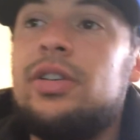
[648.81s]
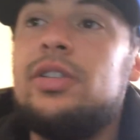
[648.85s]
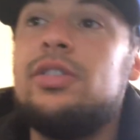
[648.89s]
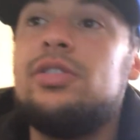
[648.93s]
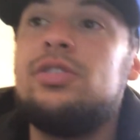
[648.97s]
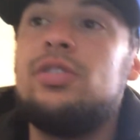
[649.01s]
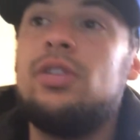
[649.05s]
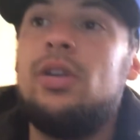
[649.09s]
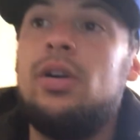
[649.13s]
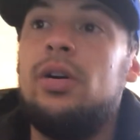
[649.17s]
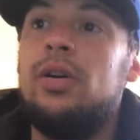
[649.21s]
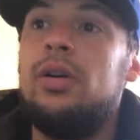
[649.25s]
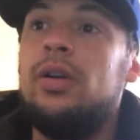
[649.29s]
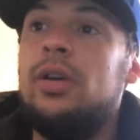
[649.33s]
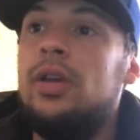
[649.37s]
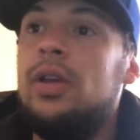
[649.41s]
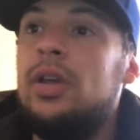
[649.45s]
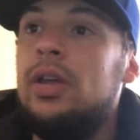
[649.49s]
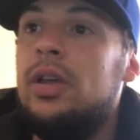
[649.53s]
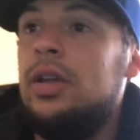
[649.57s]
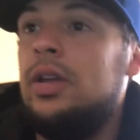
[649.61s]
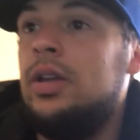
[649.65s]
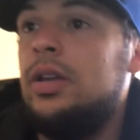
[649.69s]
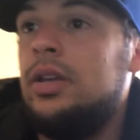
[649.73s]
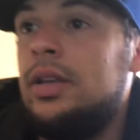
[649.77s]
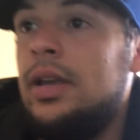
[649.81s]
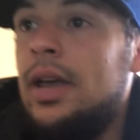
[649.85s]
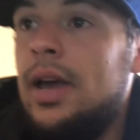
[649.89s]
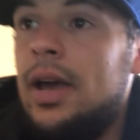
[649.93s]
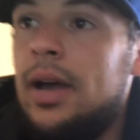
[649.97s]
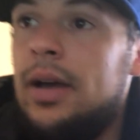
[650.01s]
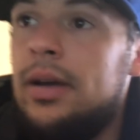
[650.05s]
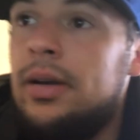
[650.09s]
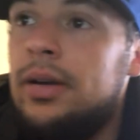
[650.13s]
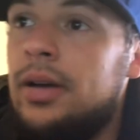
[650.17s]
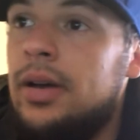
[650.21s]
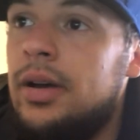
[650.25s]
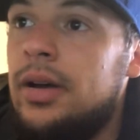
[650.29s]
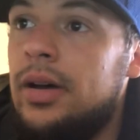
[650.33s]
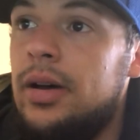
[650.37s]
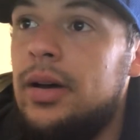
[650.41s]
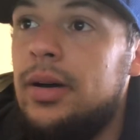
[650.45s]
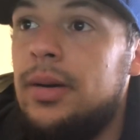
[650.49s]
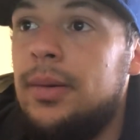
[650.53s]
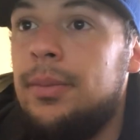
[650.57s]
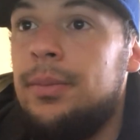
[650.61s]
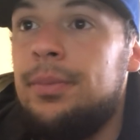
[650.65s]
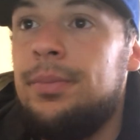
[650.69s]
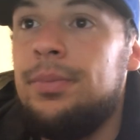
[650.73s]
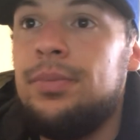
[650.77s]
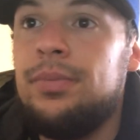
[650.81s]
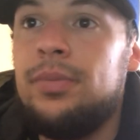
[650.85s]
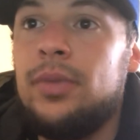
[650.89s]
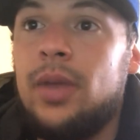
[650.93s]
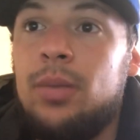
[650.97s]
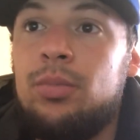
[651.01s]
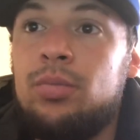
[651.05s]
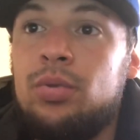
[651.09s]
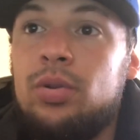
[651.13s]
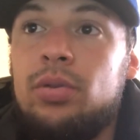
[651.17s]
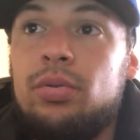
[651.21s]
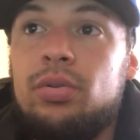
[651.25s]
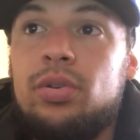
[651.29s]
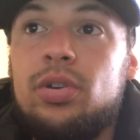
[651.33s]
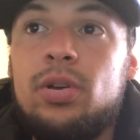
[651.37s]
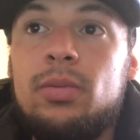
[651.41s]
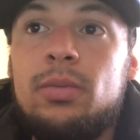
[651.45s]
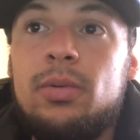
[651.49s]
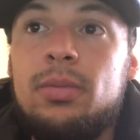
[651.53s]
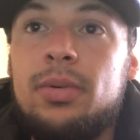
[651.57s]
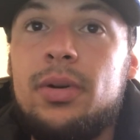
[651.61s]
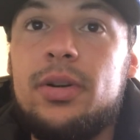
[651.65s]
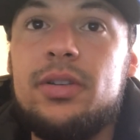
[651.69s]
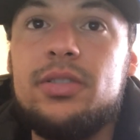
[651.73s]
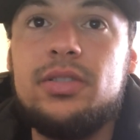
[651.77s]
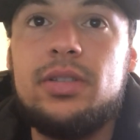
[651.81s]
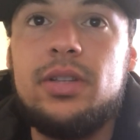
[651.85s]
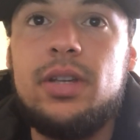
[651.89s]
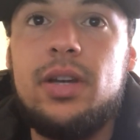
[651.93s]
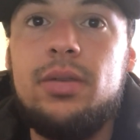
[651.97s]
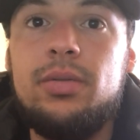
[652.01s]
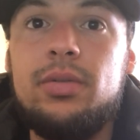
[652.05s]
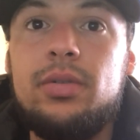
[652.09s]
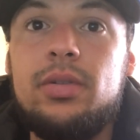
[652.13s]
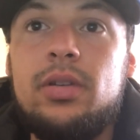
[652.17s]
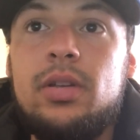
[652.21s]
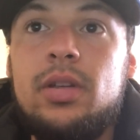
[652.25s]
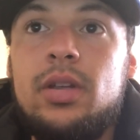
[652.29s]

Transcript: So, yeah, I'm rolling with Gilbert Burns on that one.